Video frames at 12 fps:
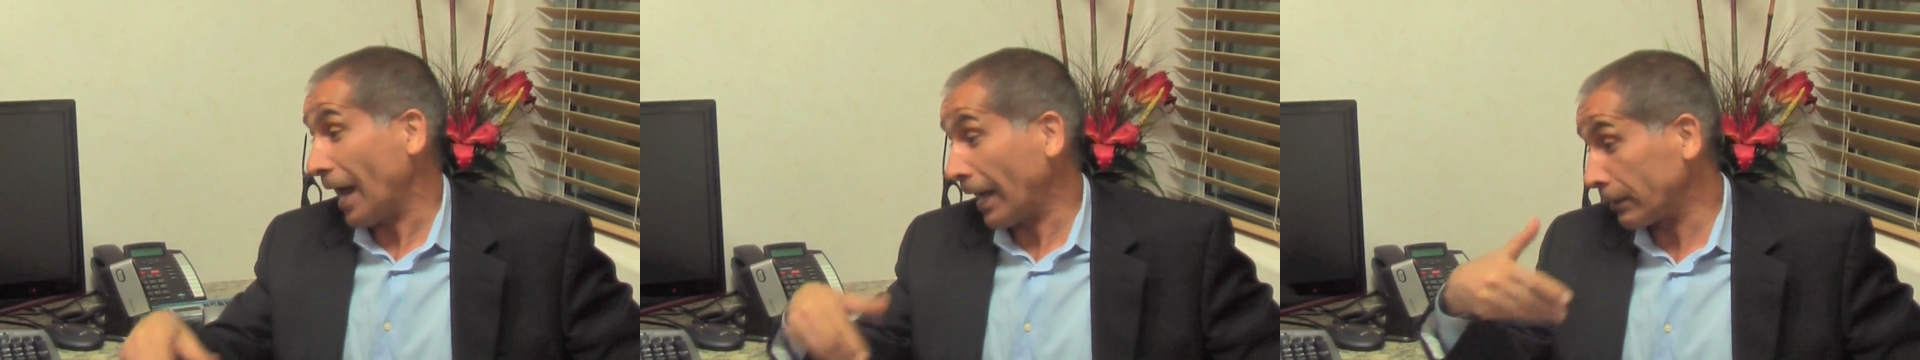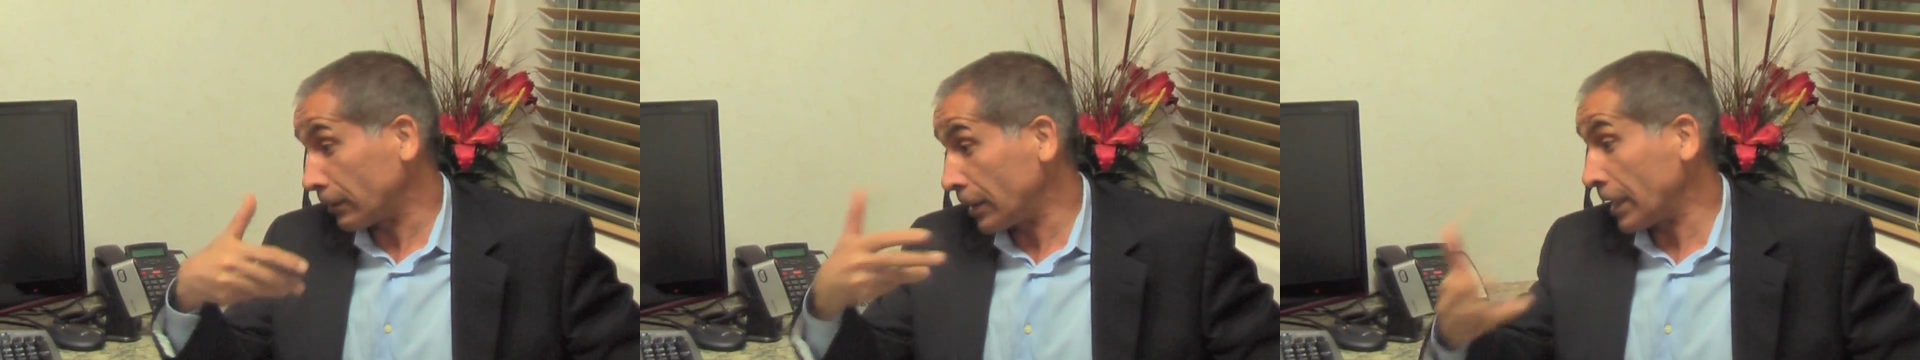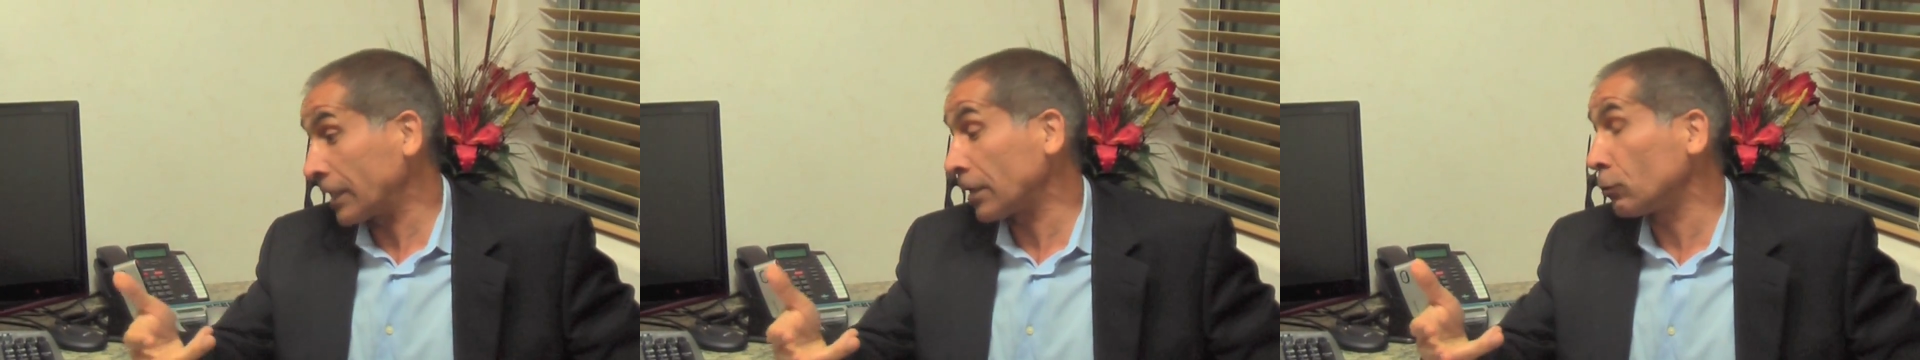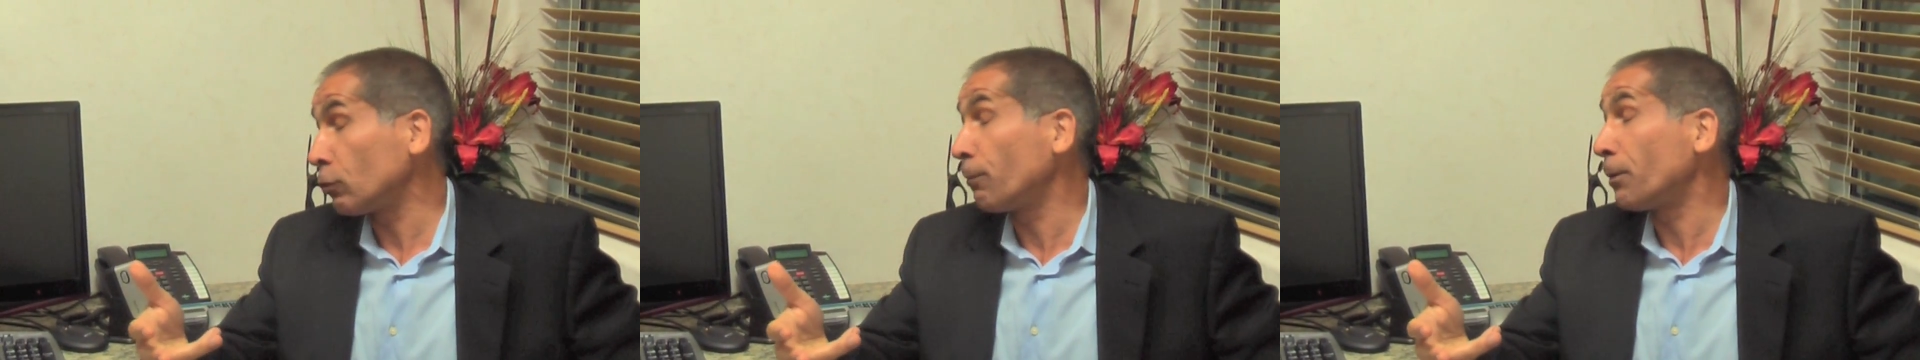And they
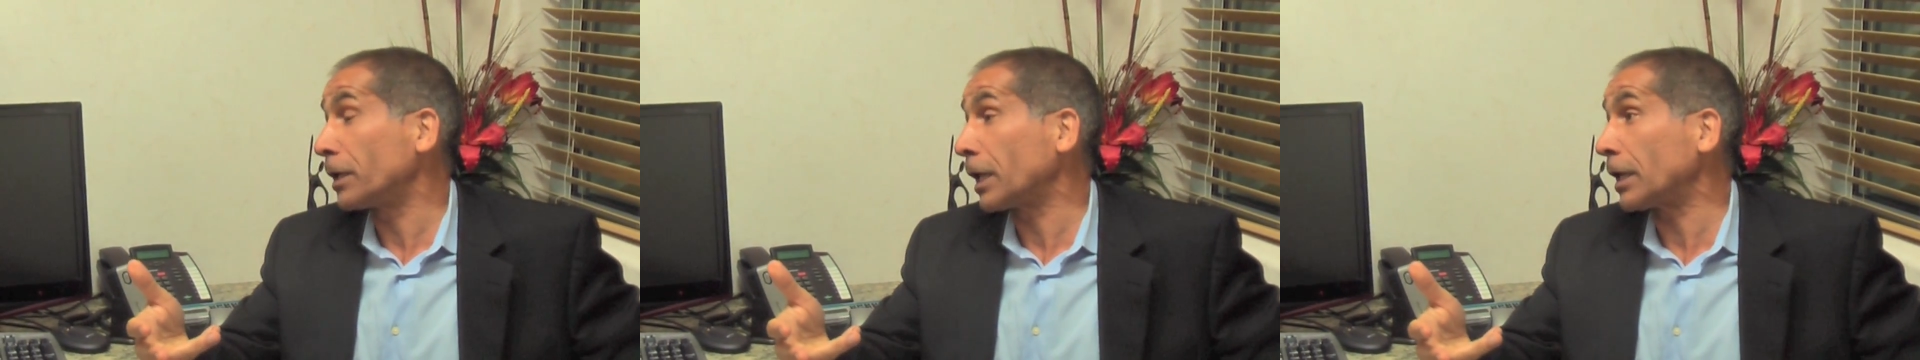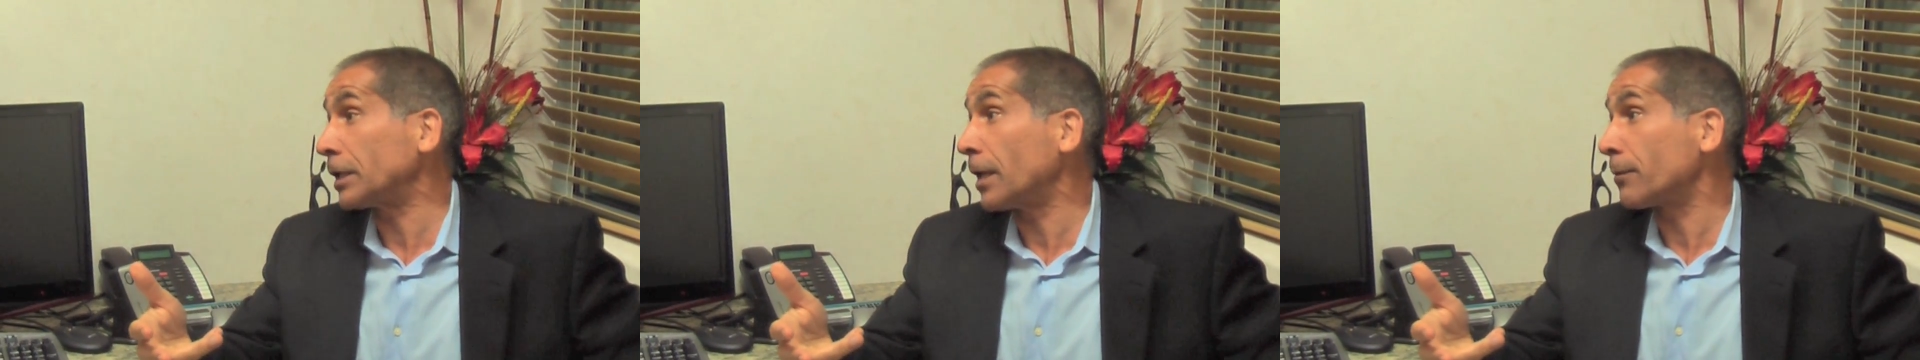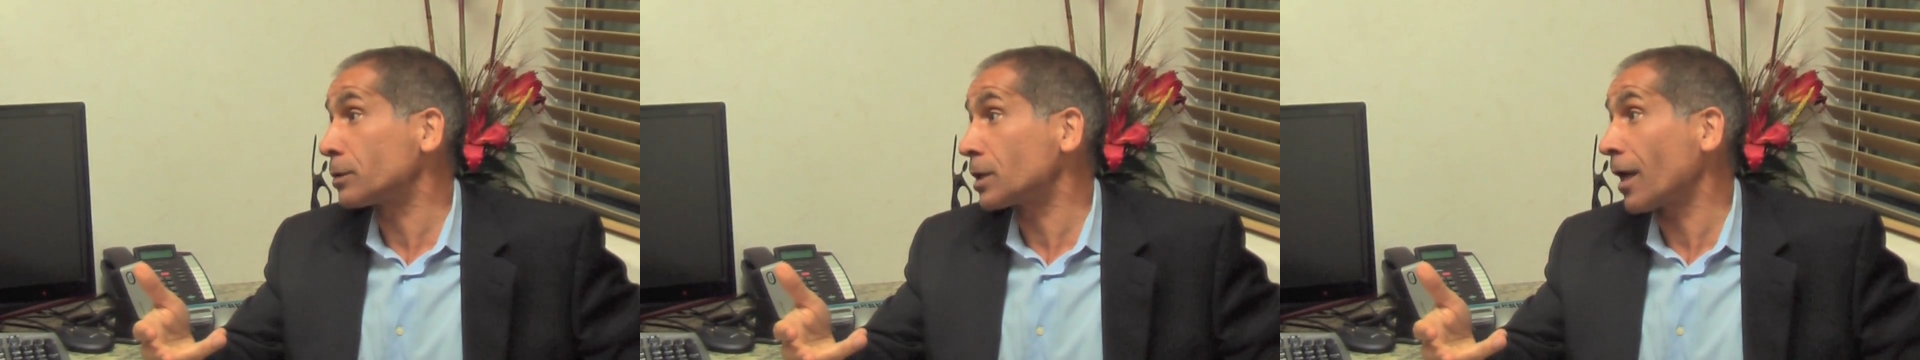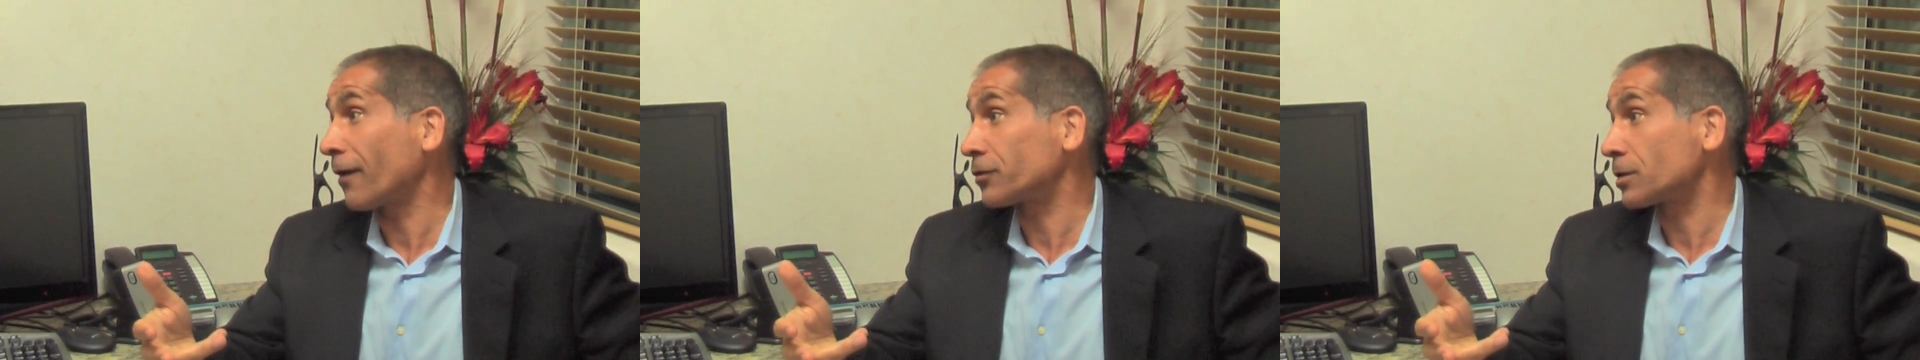can duplicate
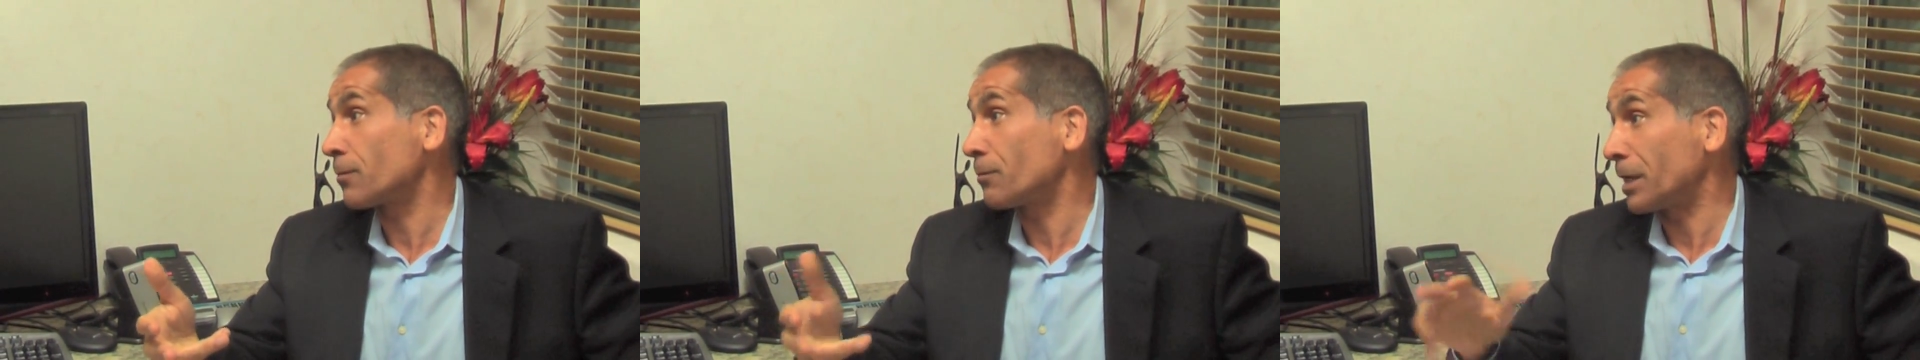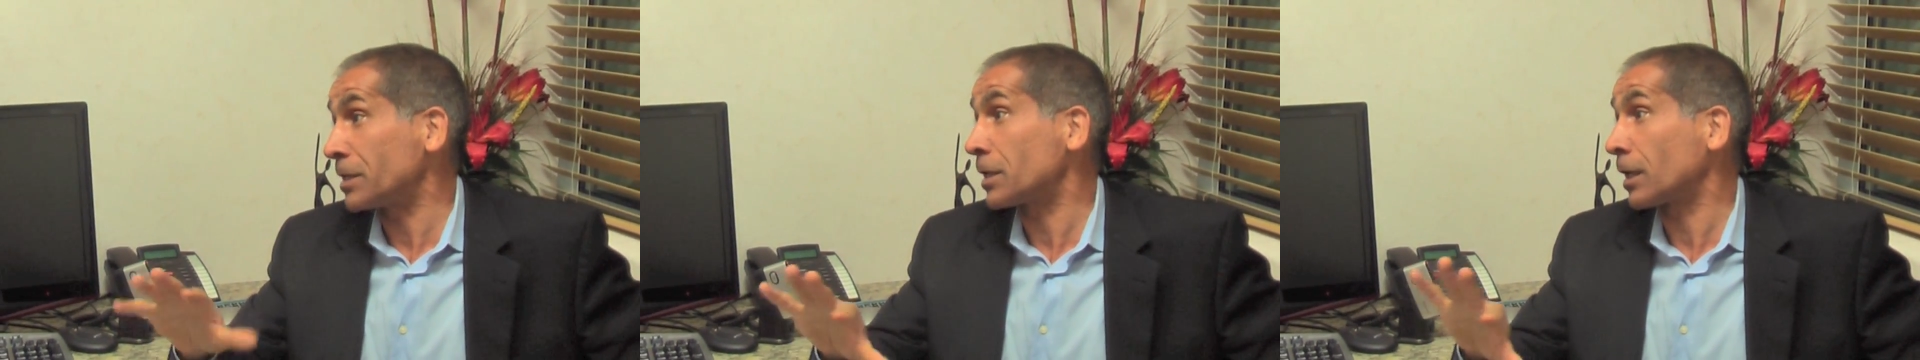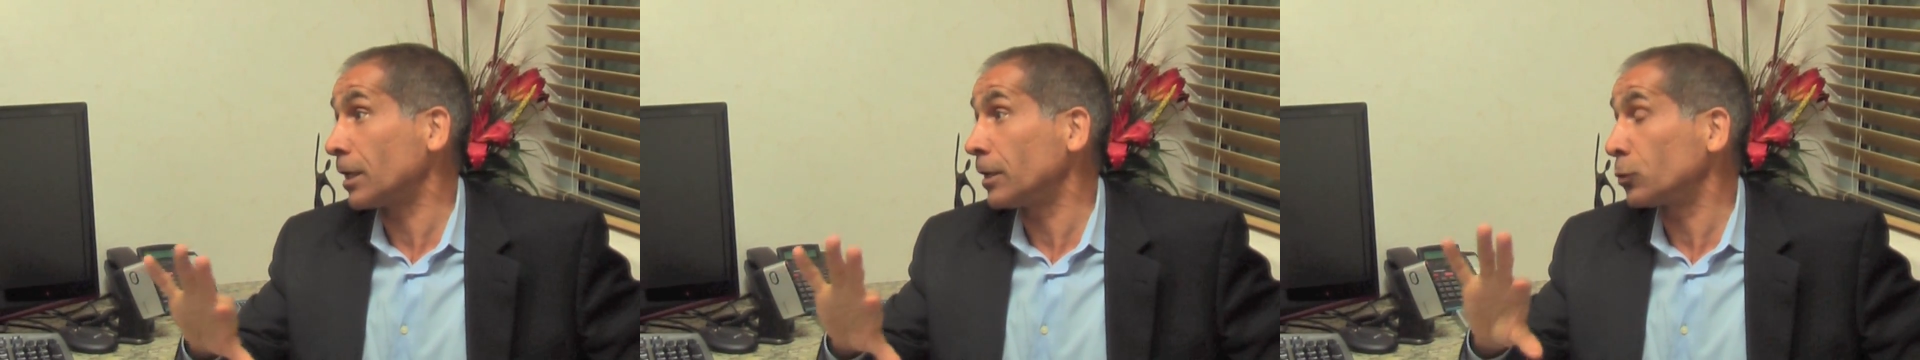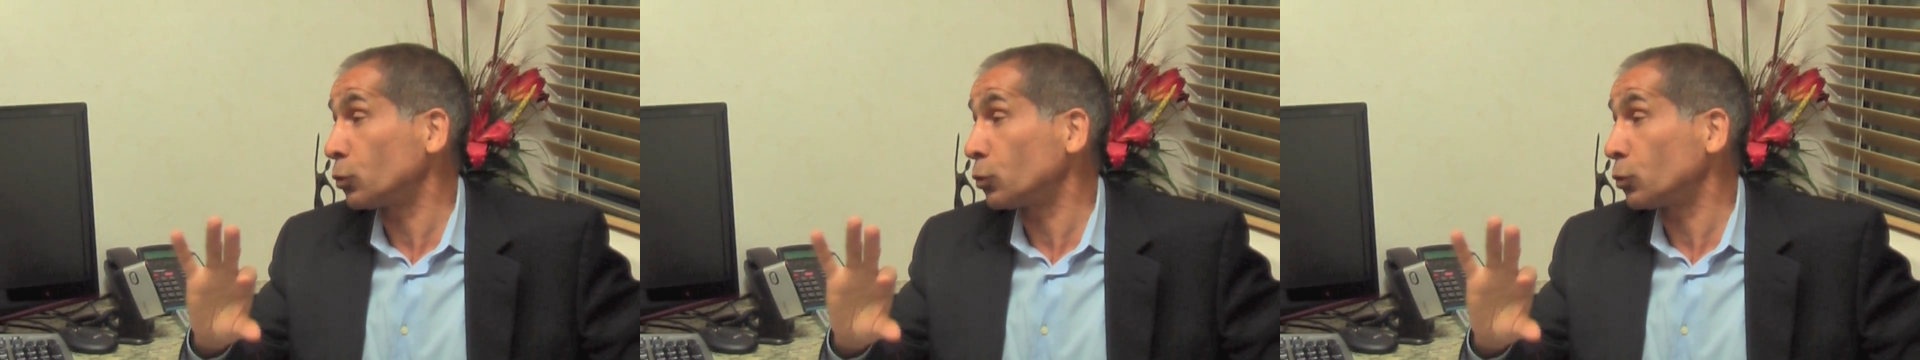themselves basically